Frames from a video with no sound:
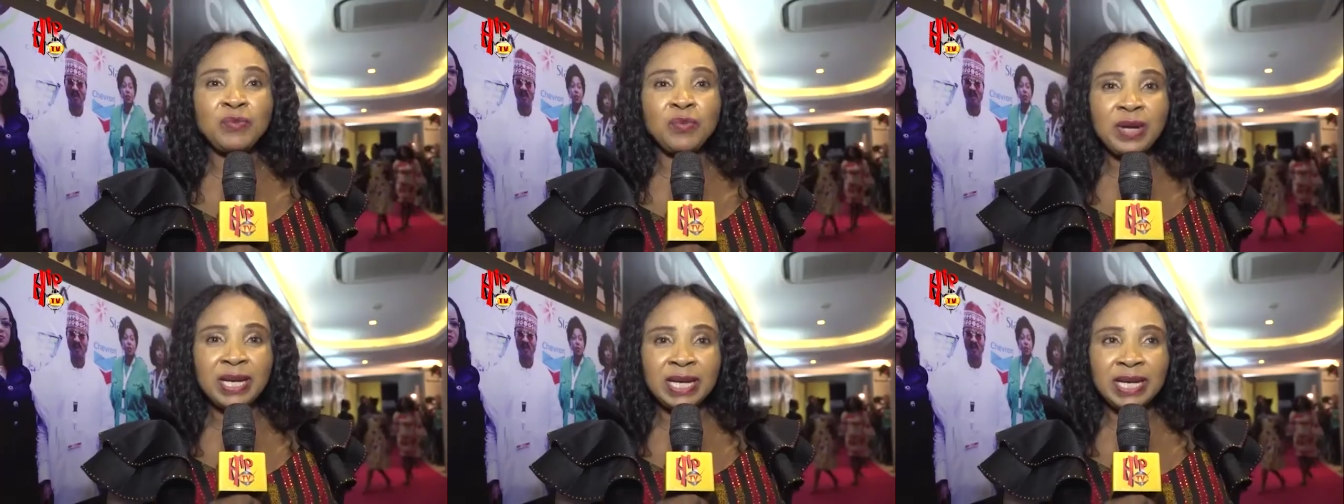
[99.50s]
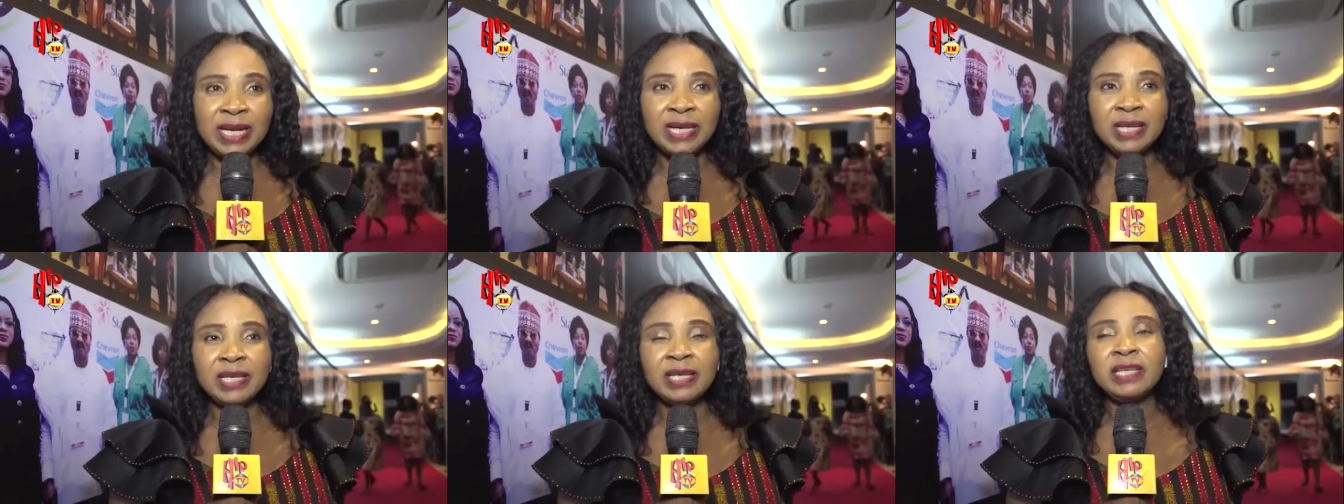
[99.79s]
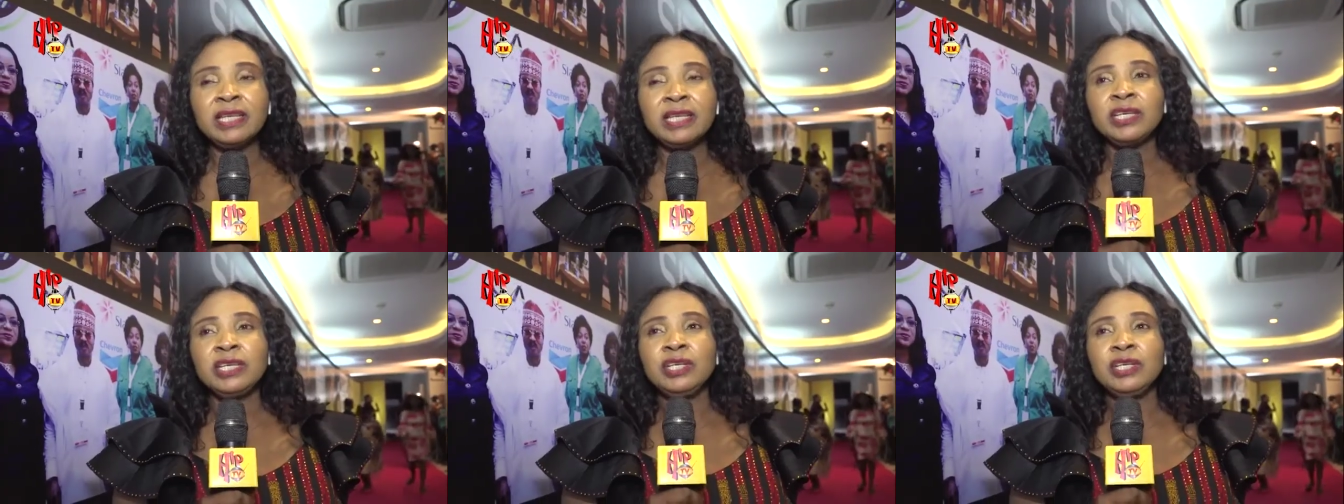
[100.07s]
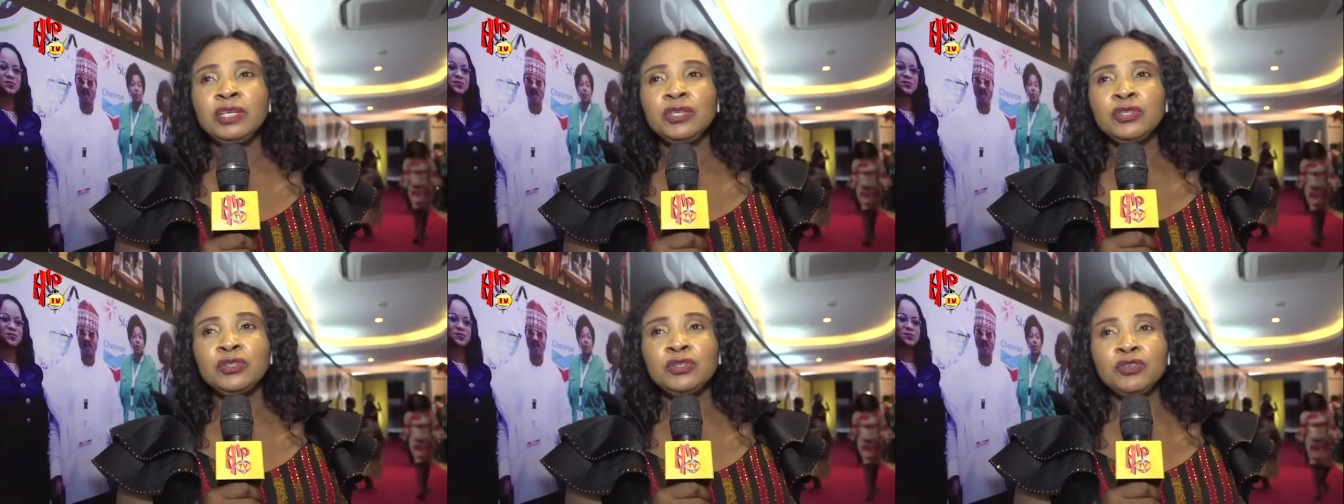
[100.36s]
willing
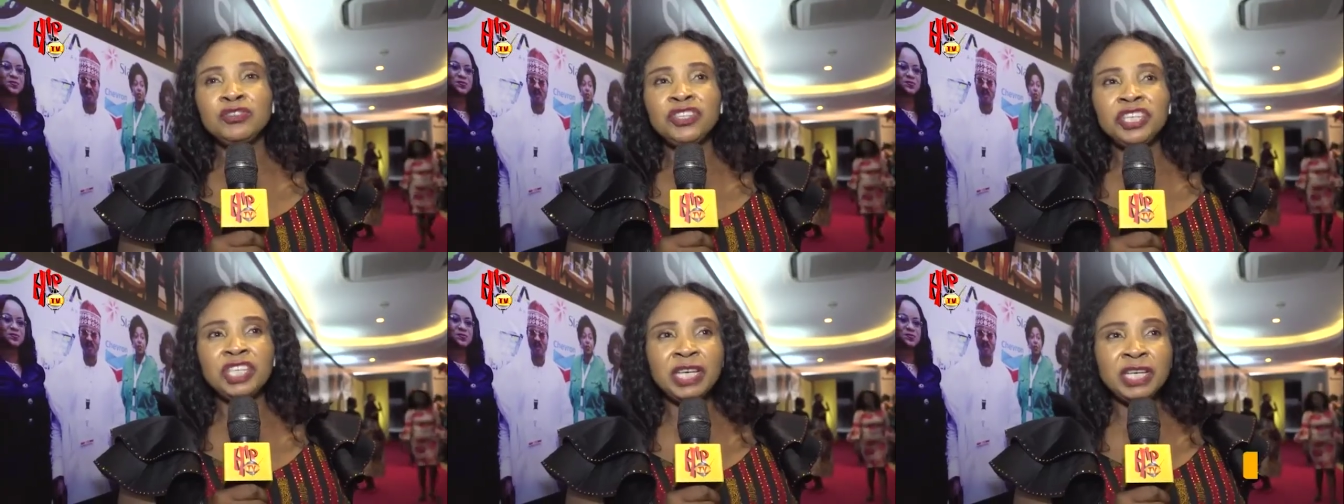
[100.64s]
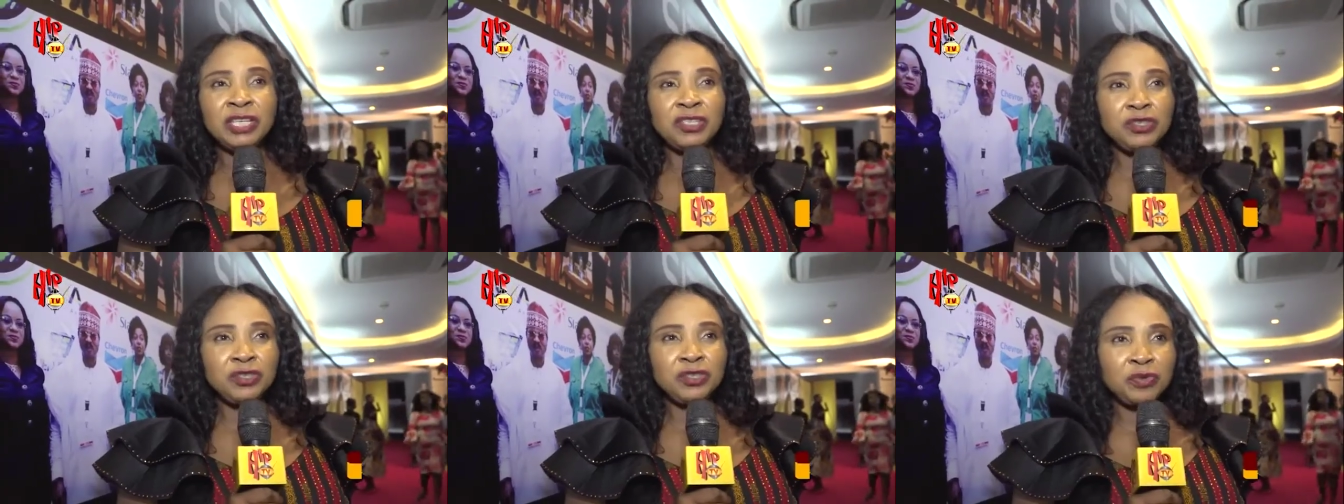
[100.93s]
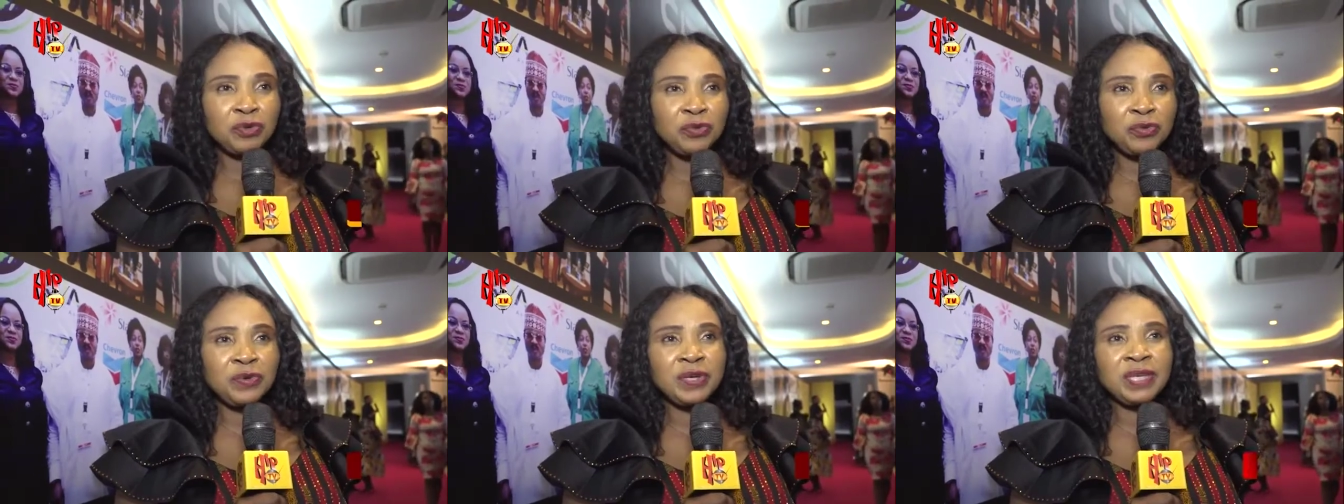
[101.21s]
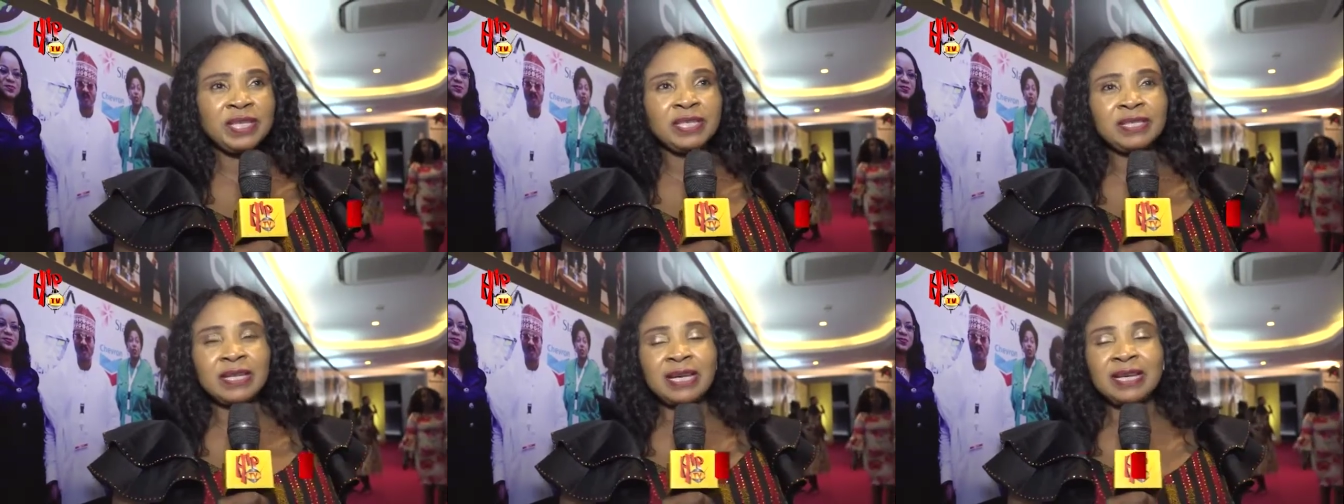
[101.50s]
to share
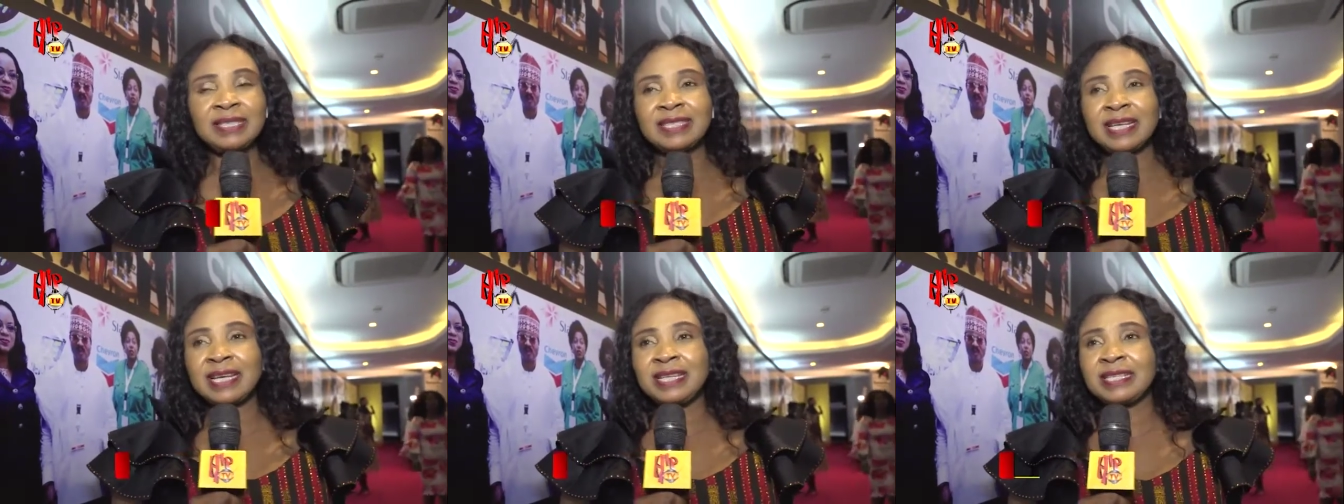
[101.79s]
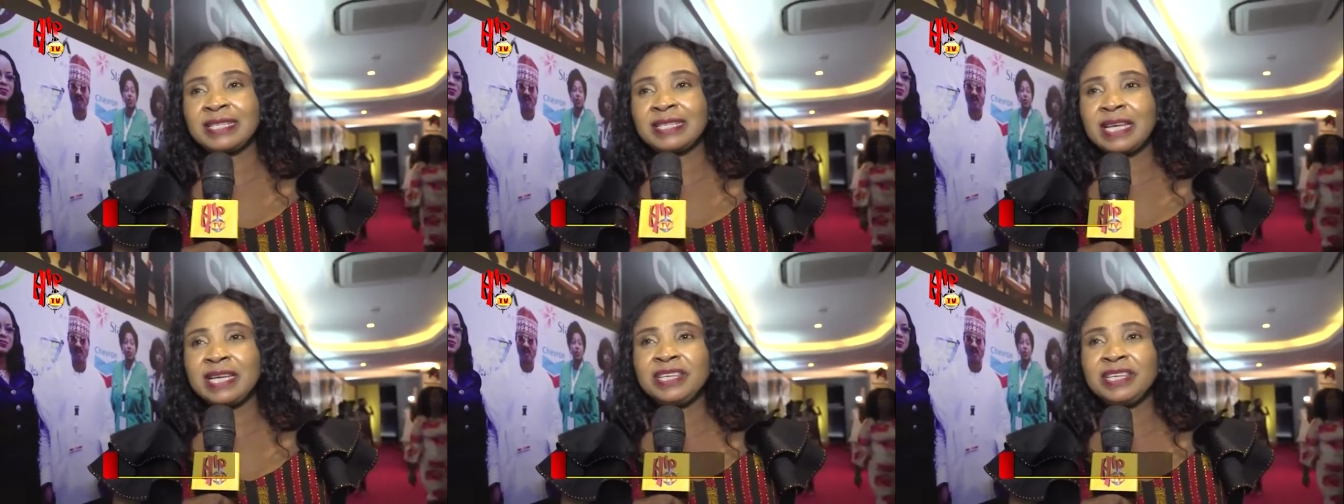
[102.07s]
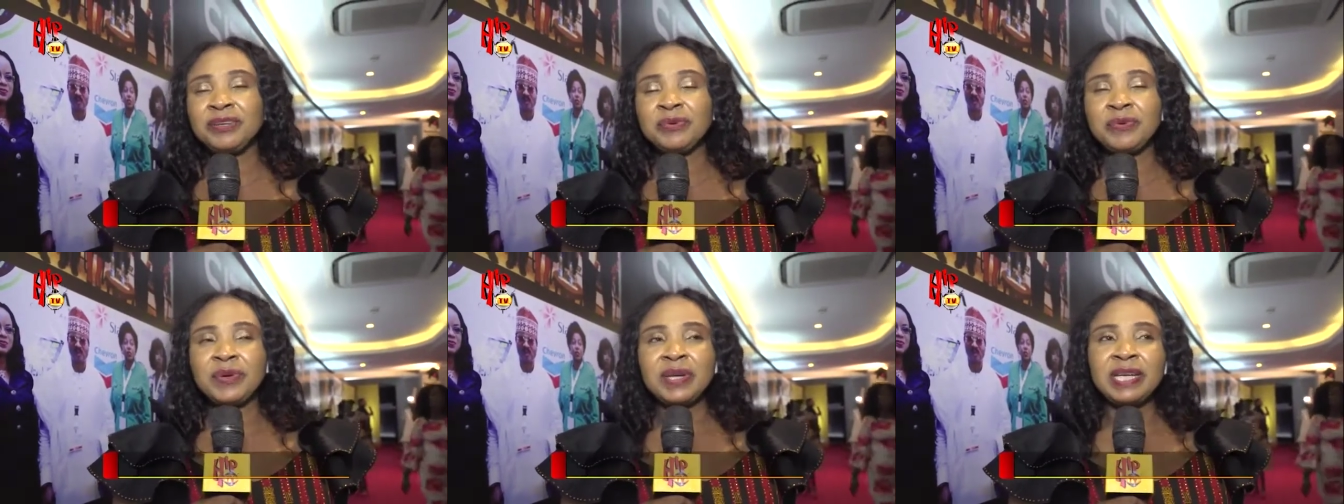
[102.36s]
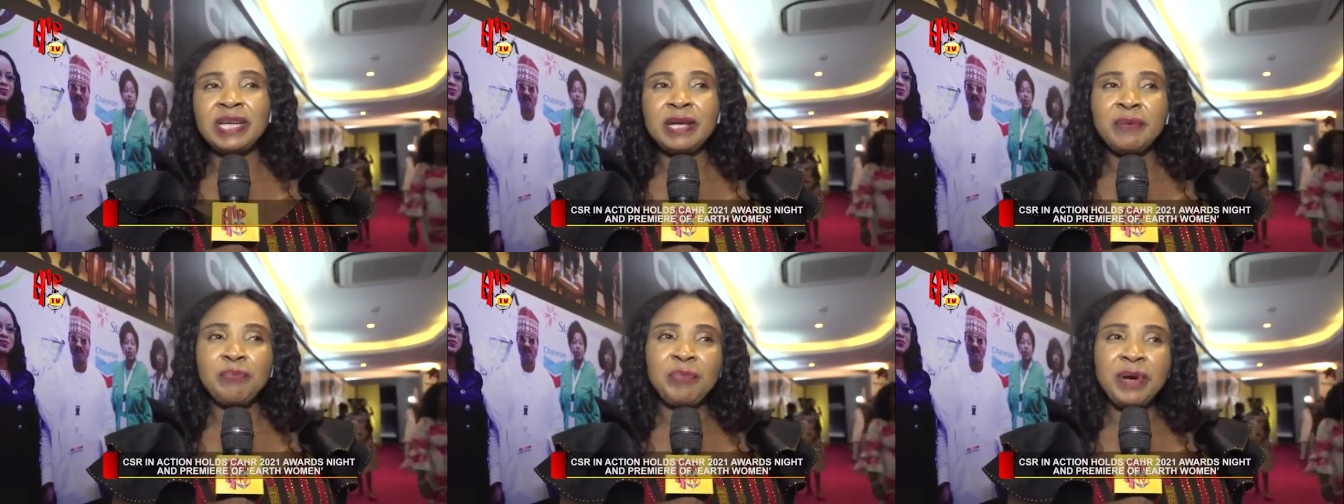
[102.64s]
stories. As I said
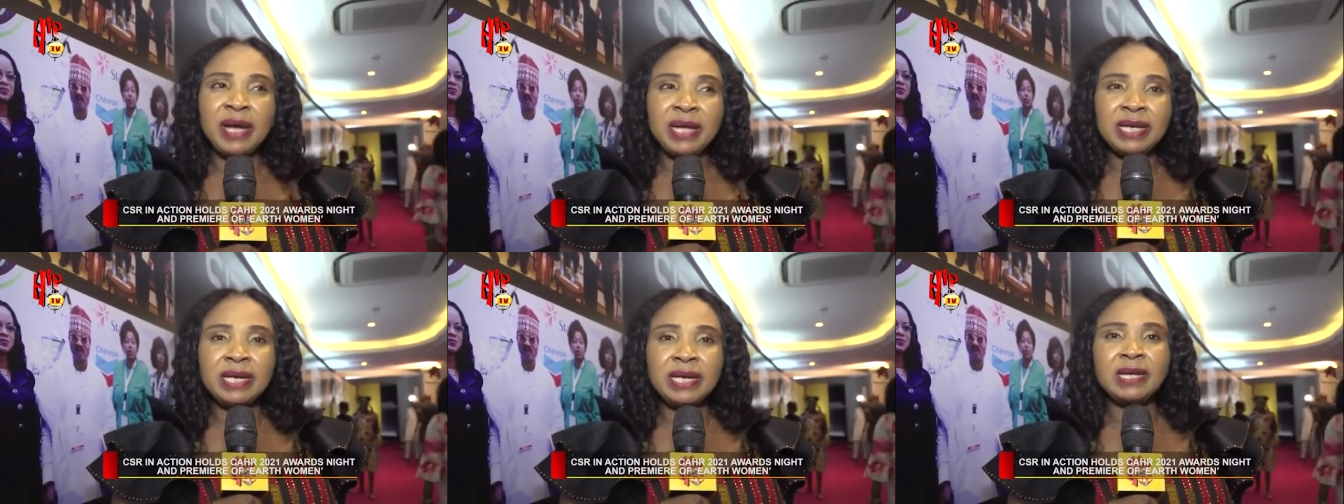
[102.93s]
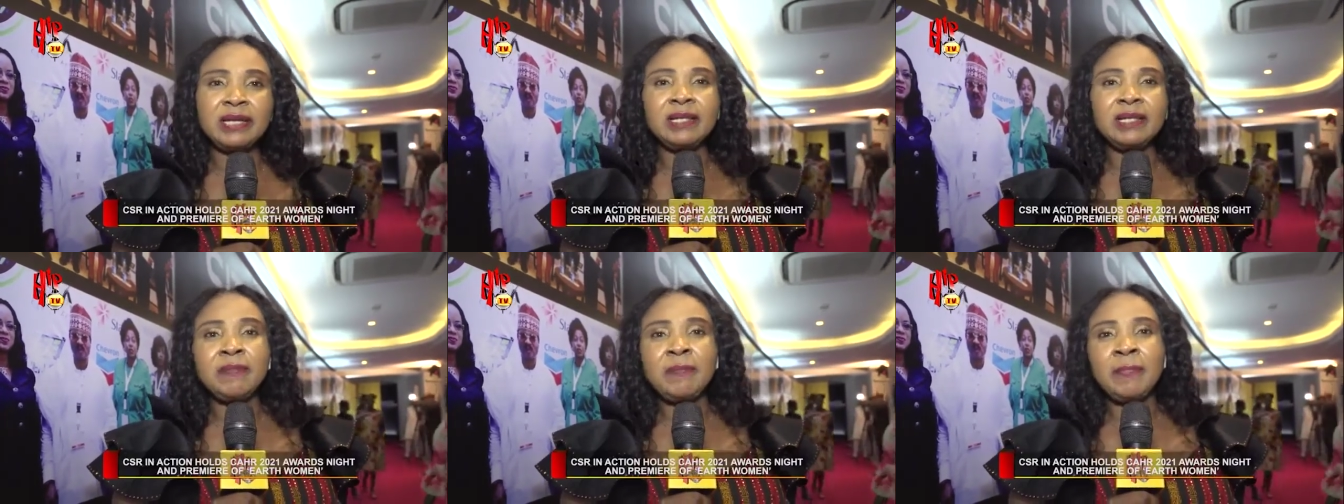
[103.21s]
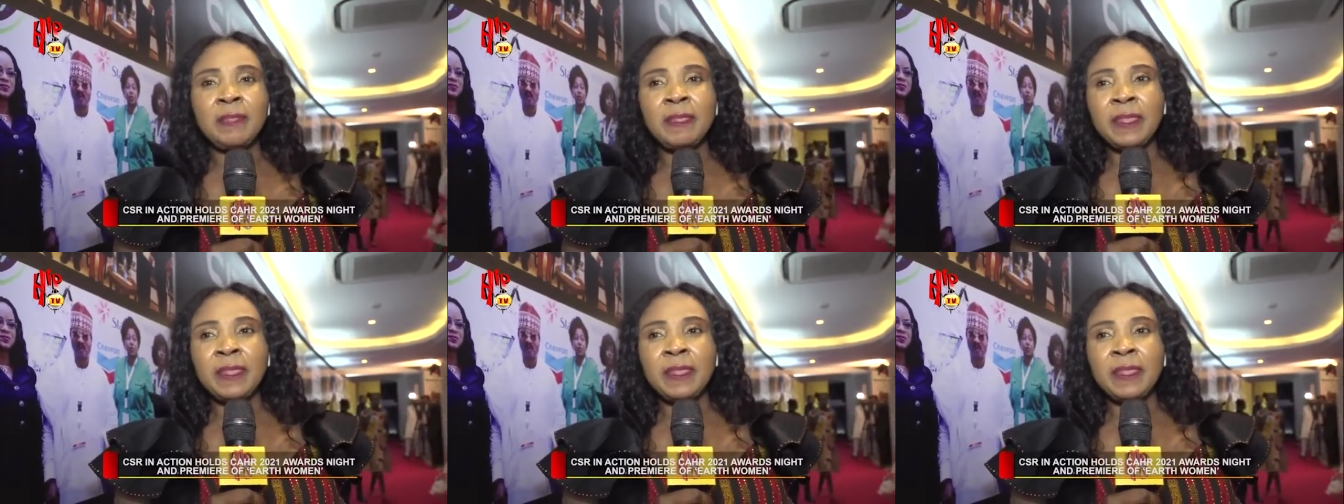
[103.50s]
during the panel,